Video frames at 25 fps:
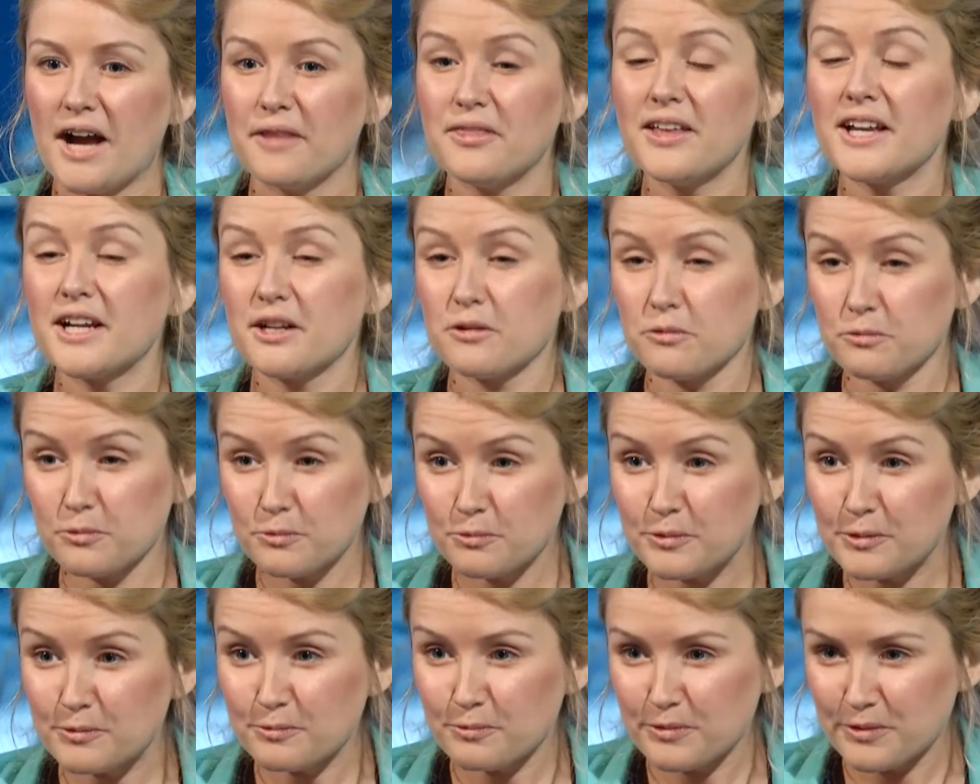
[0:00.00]
think
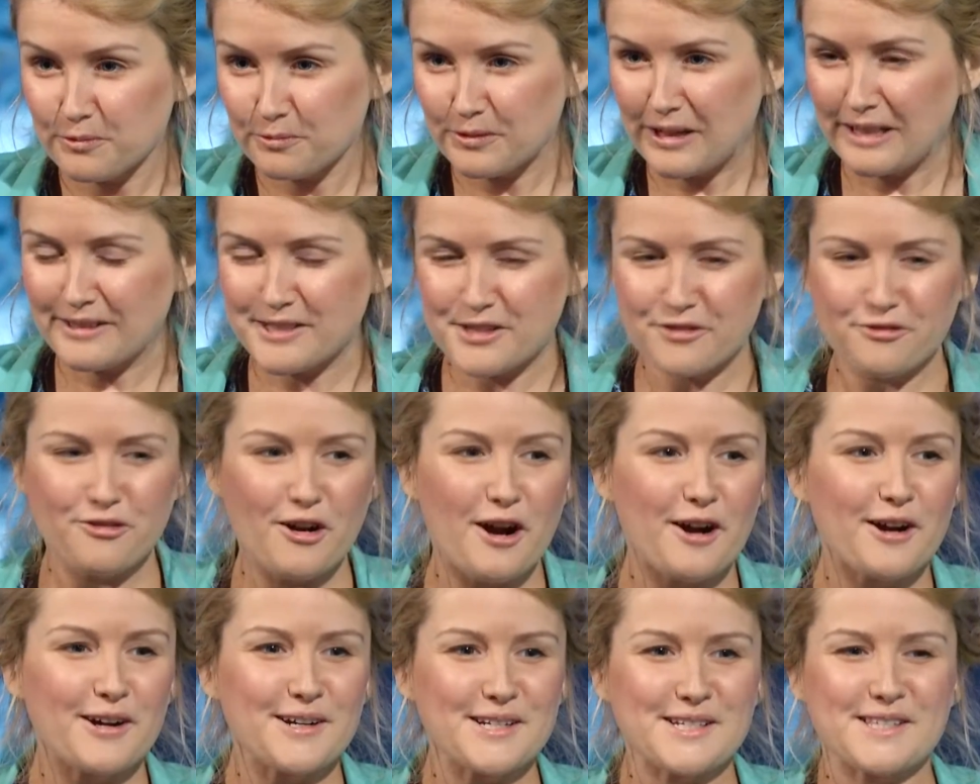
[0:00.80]
as
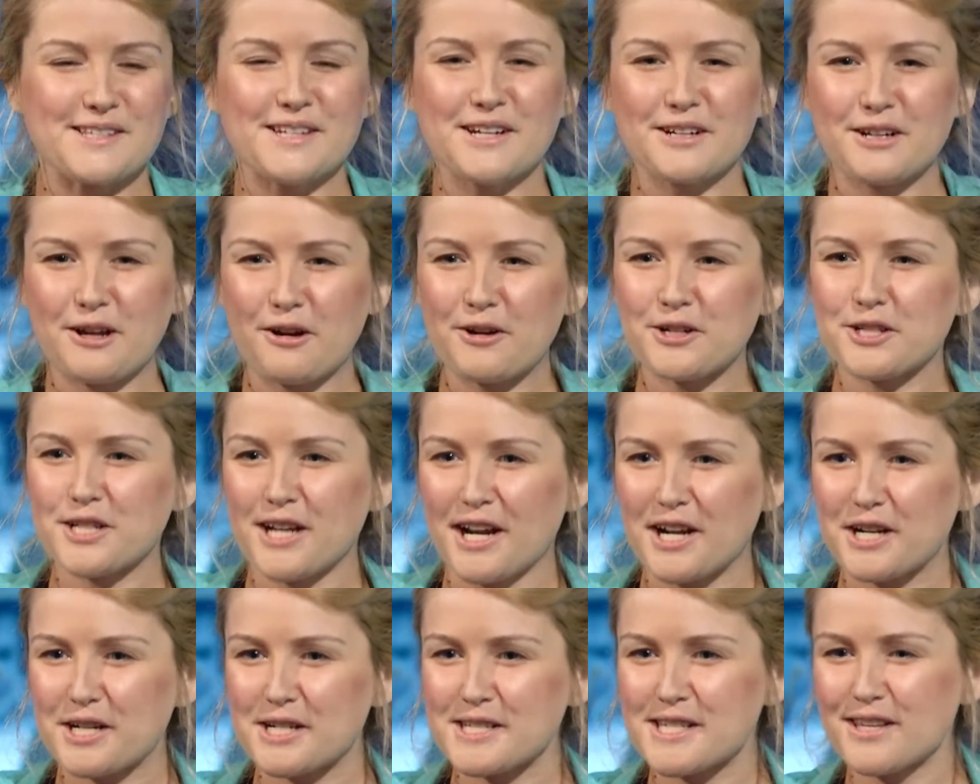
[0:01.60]
far as
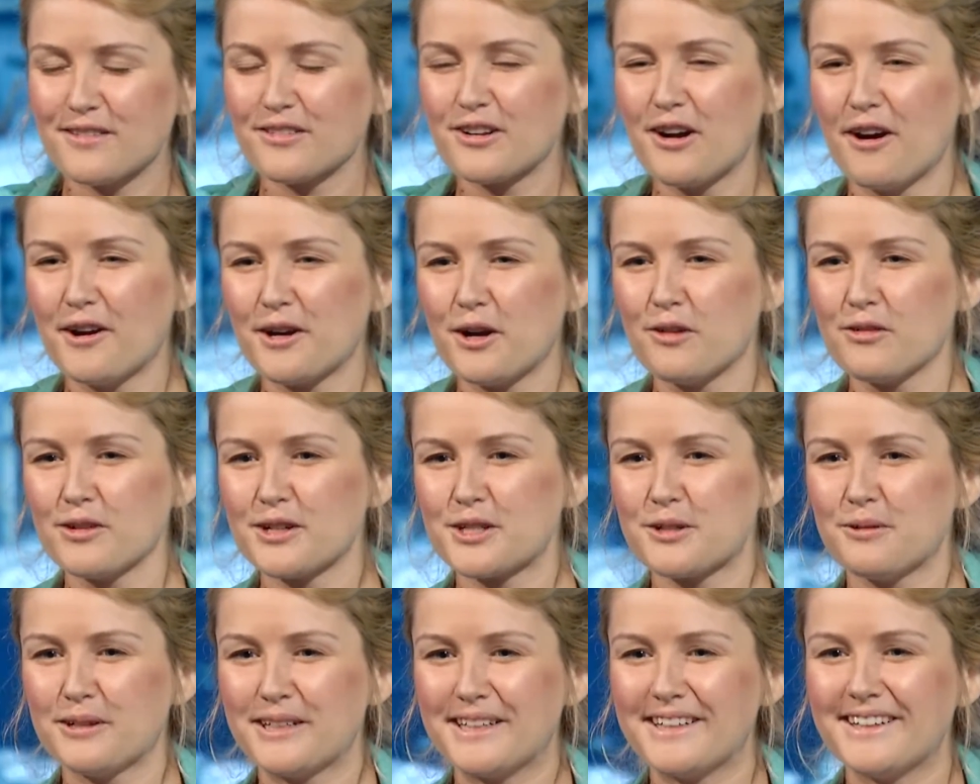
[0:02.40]
negotiations that have gone over
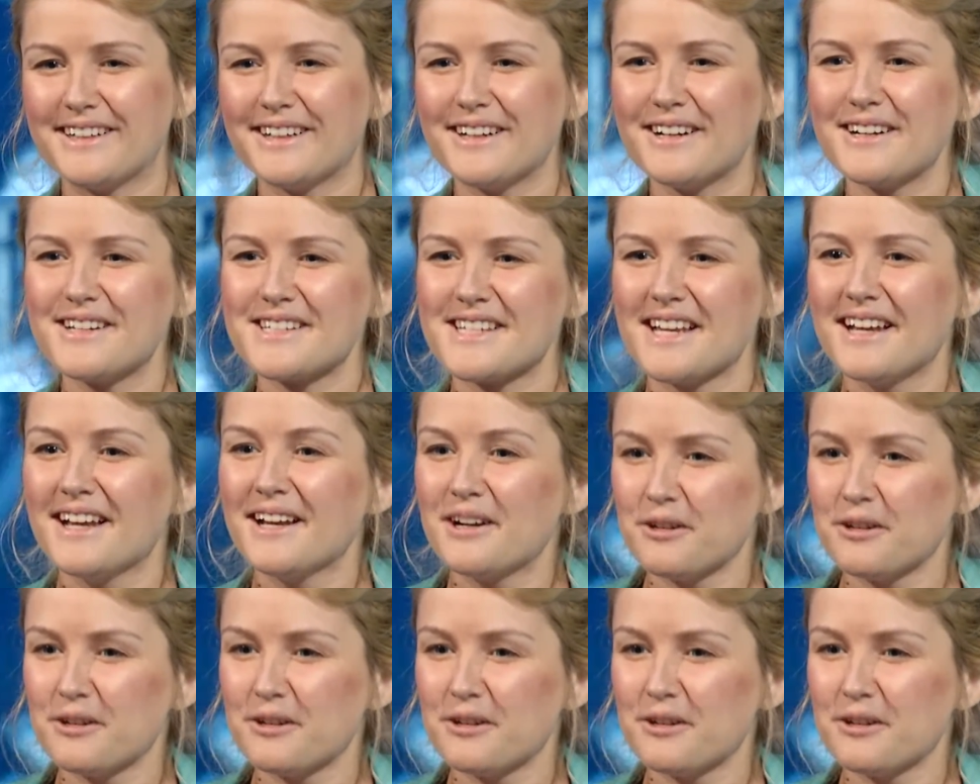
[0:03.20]
20 years,